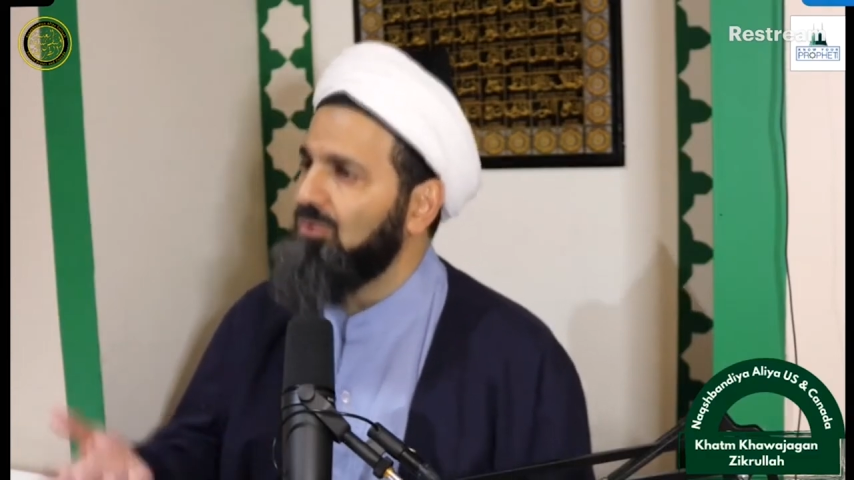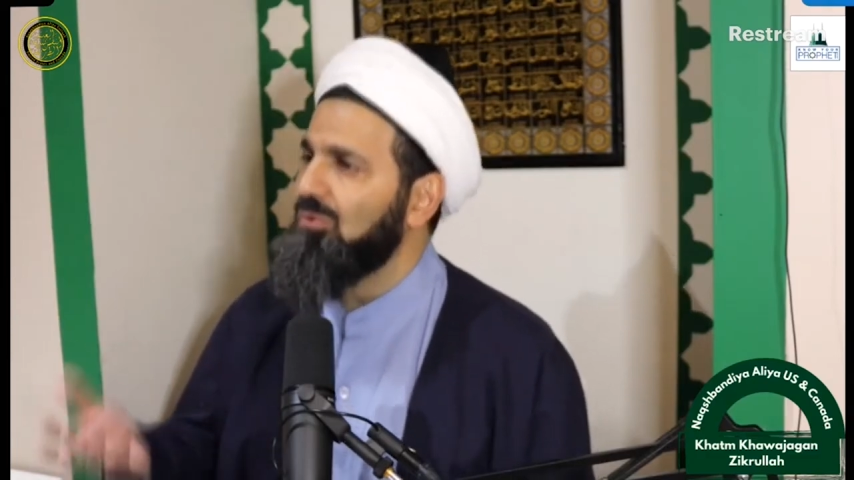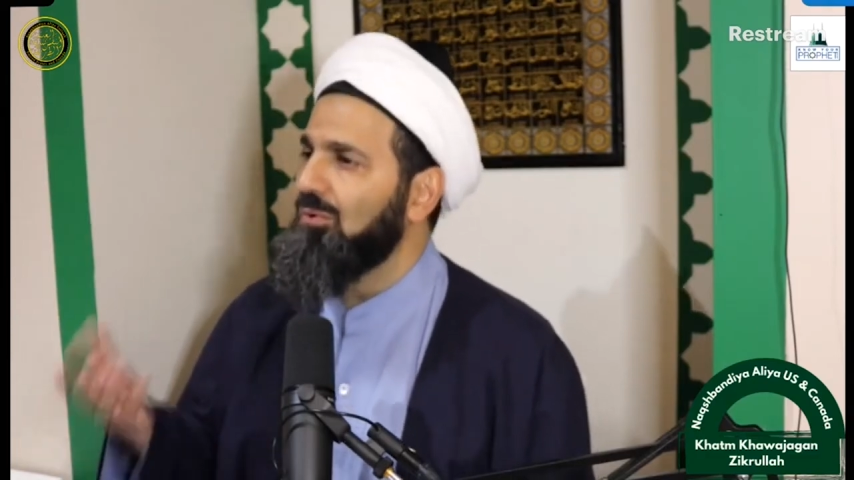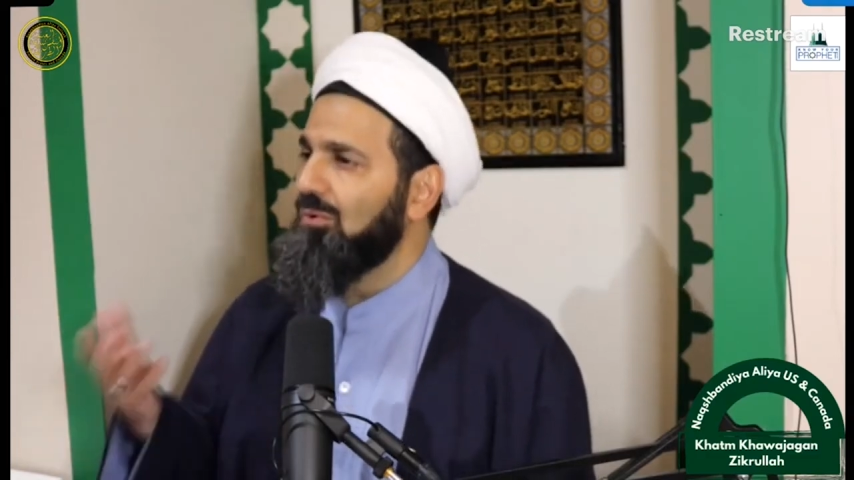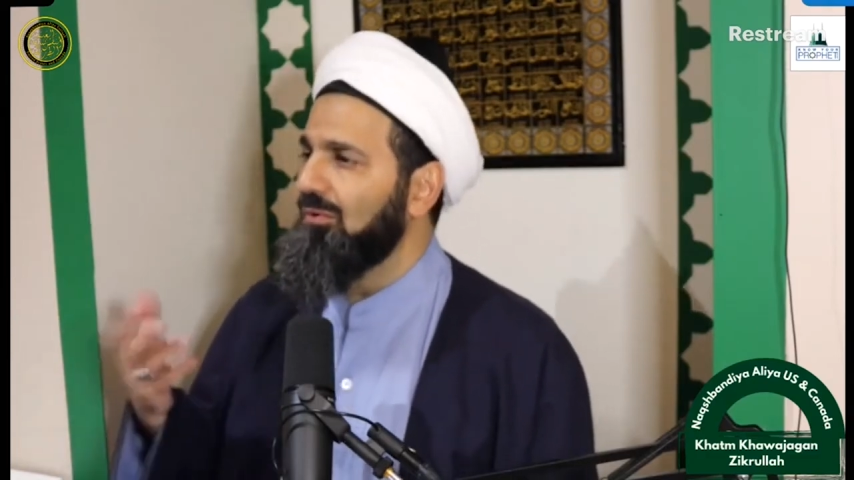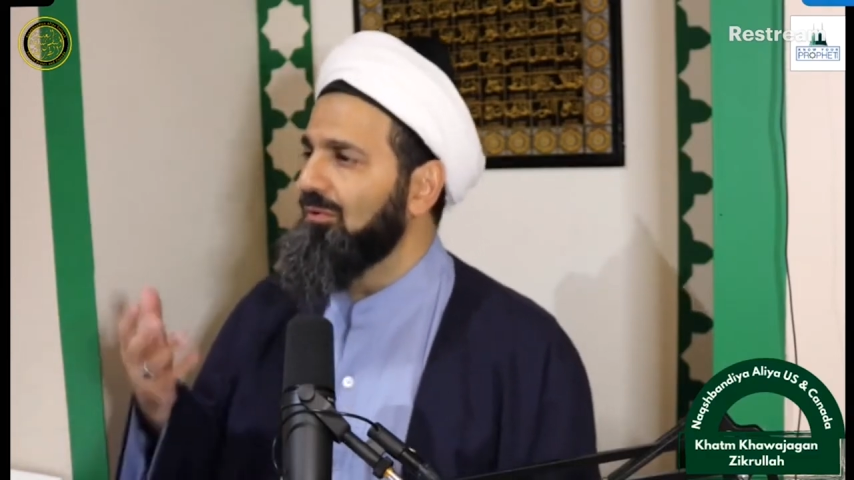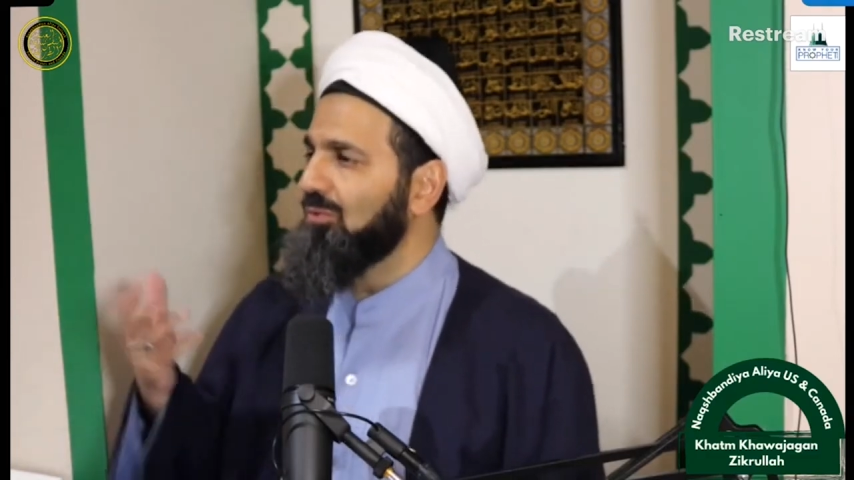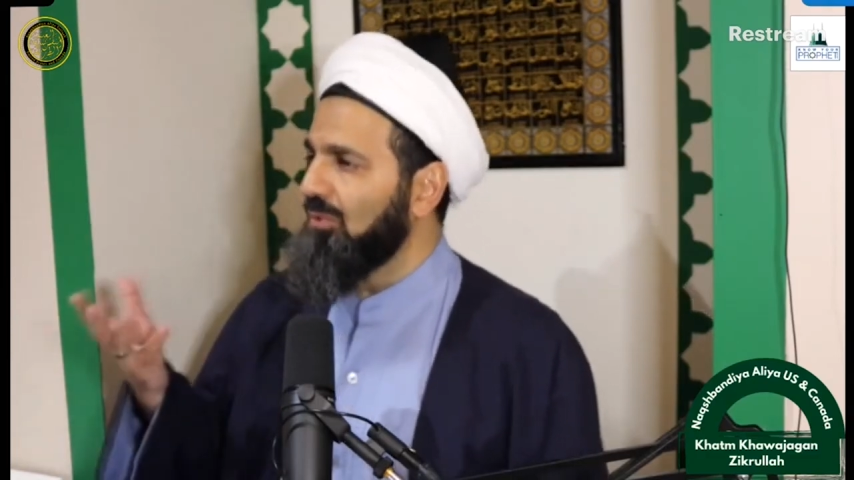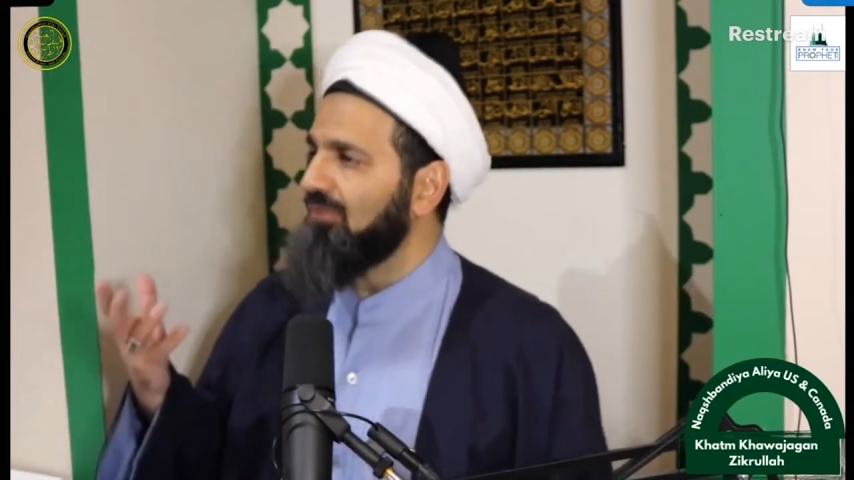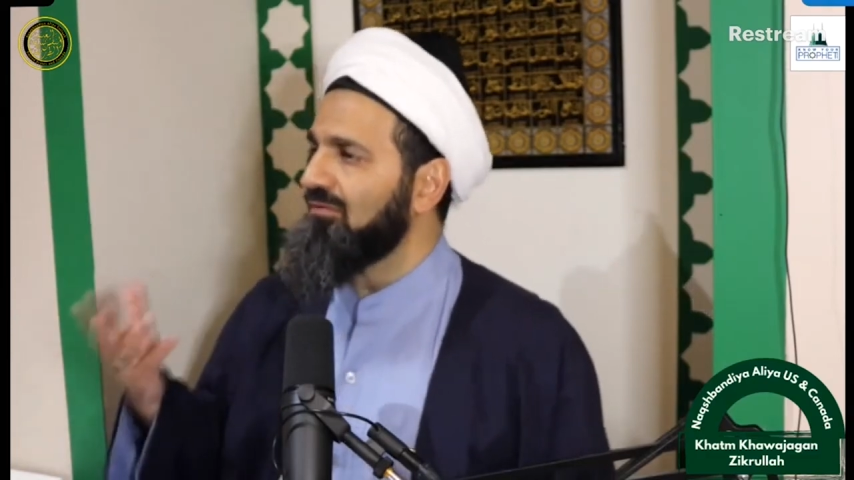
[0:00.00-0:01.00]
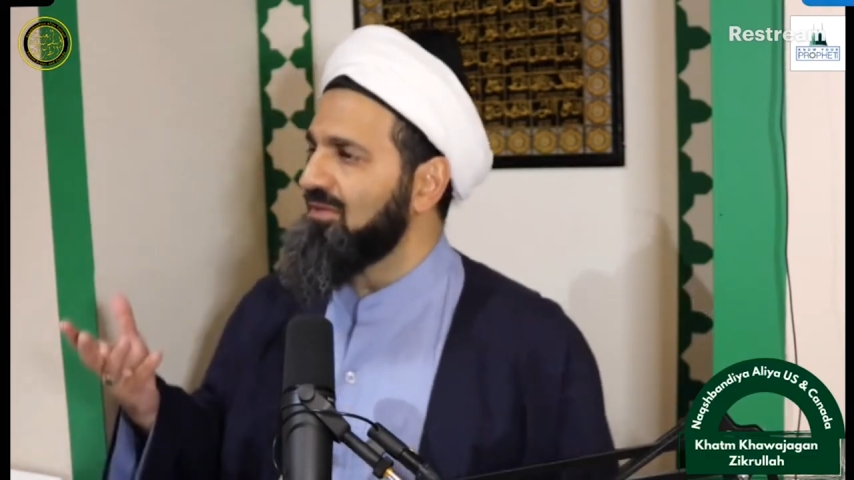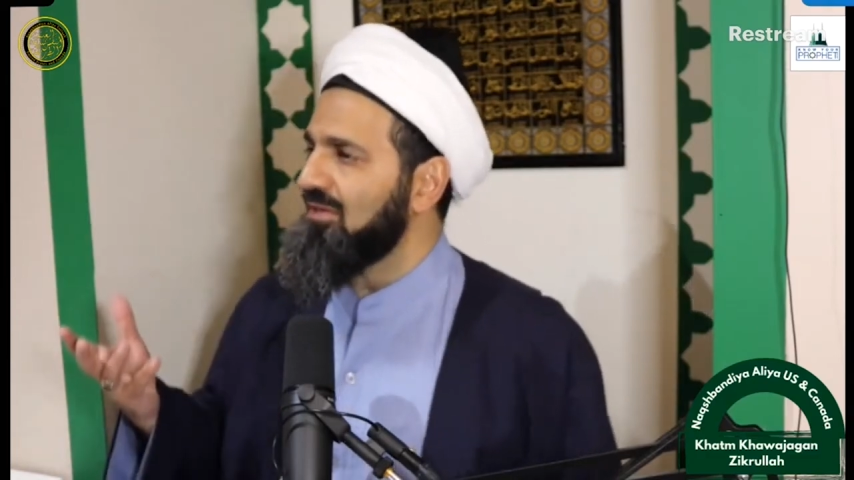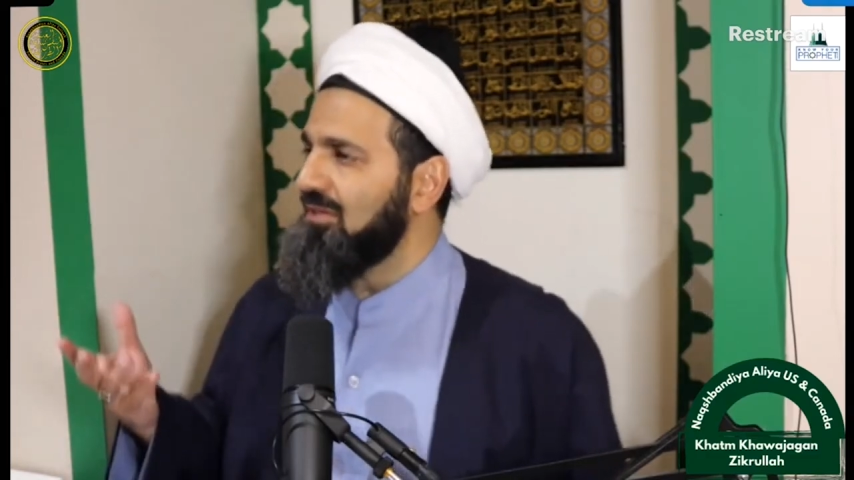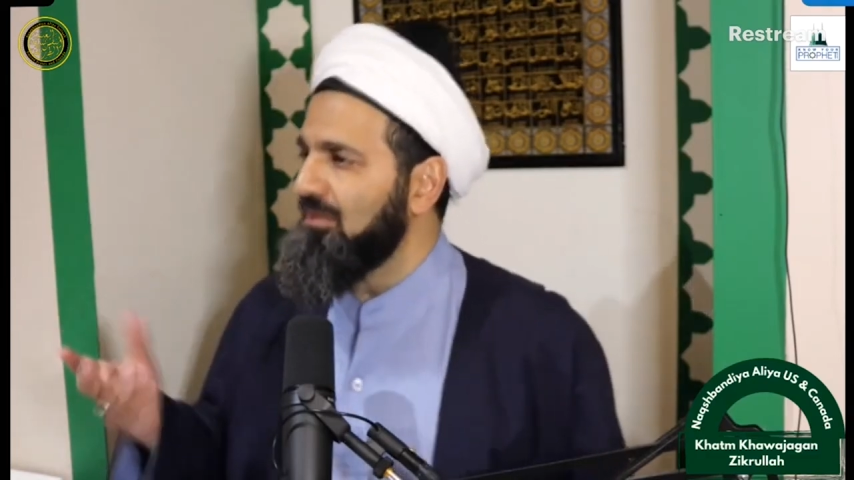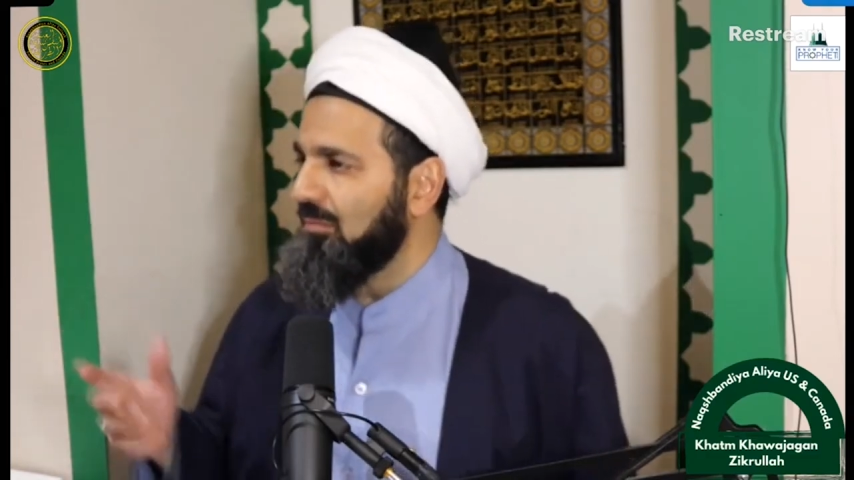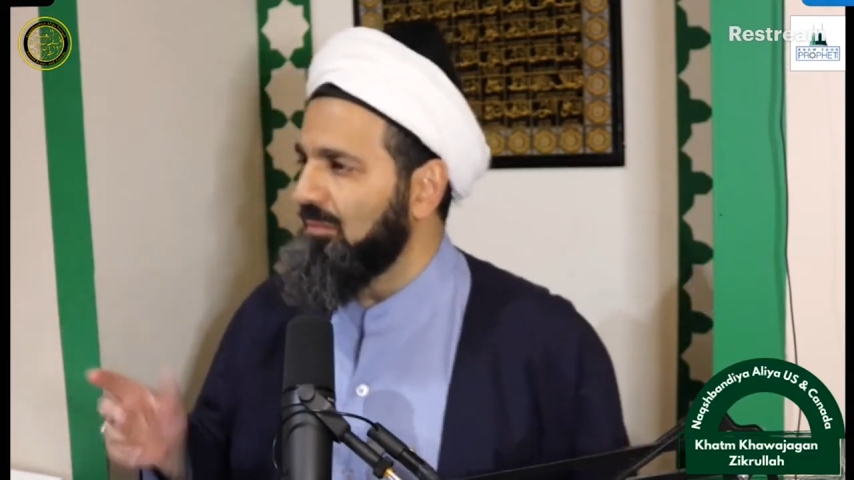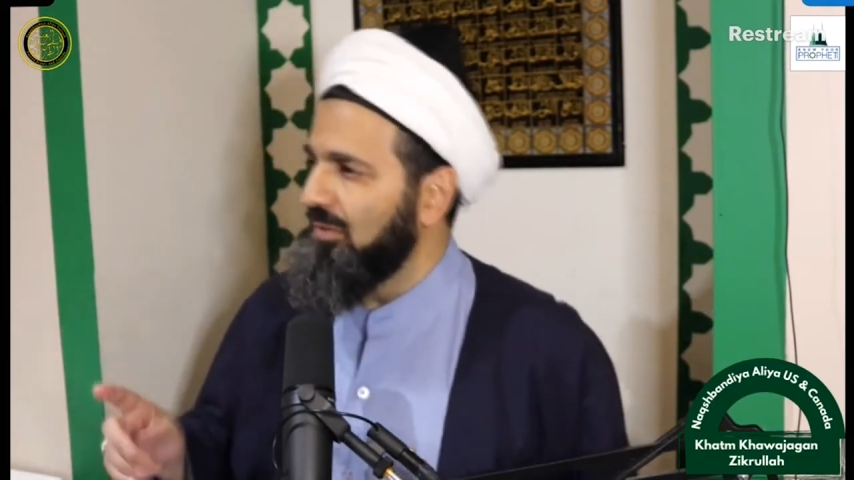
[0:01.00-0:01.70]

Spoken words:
to go and visit him,